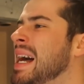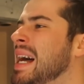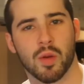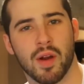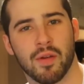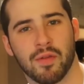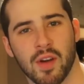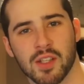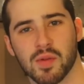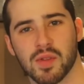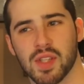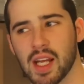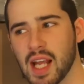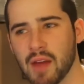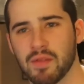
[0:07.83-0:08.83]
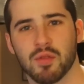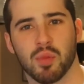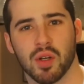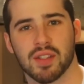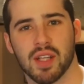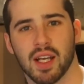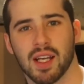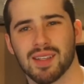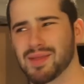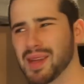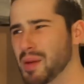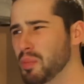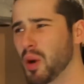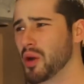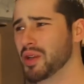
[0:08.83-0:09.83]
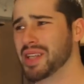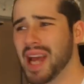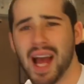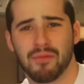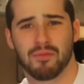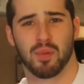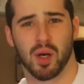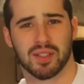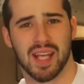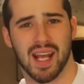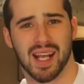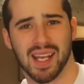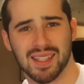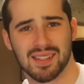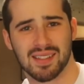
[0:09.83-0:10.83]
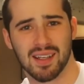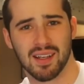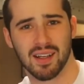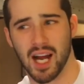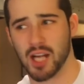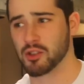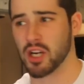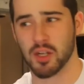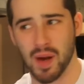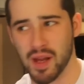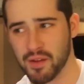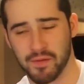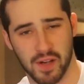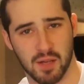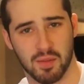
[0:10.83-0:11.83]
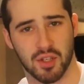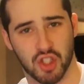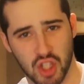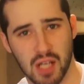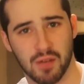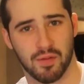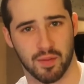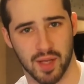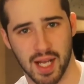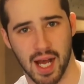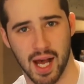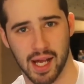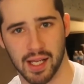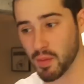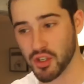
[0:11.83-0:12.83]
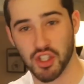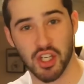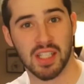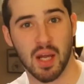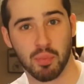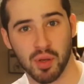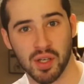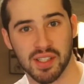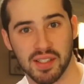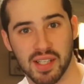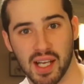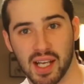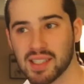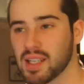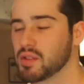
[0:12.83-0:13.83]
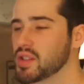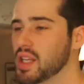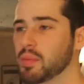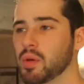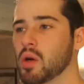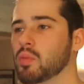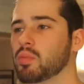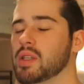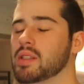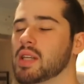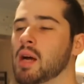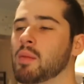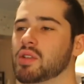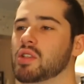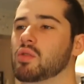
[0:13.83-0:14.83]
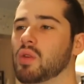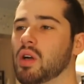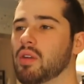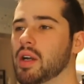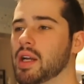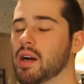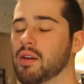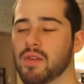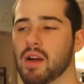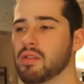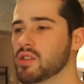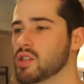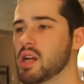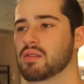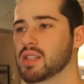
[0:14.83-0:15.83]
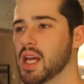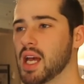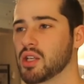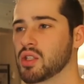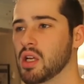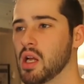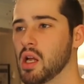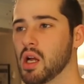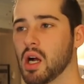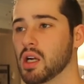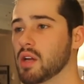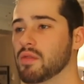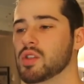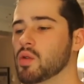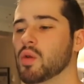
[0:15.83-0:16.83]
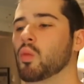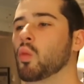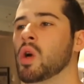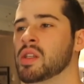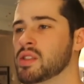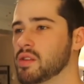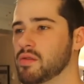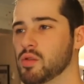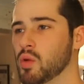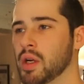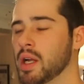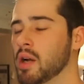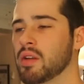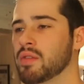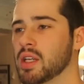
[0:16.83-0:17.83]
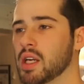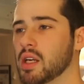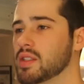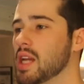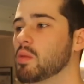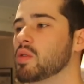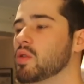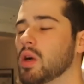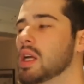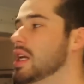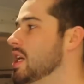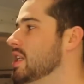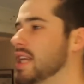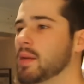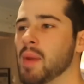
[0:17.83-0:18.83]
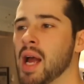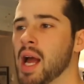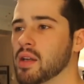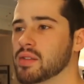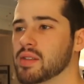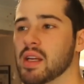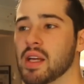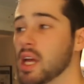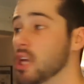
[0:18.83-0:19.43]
One of my friends was like, have you bought tickets? Like, bro, yeah, I've bought tickets! I tried to buy the fucking machine from the guy! The machine that prints the tickets? I was like, bro, please, how much do you want right now? $500 cash. I'll give it to you in ones if you want. I don't even care. Take what you want. Take my house.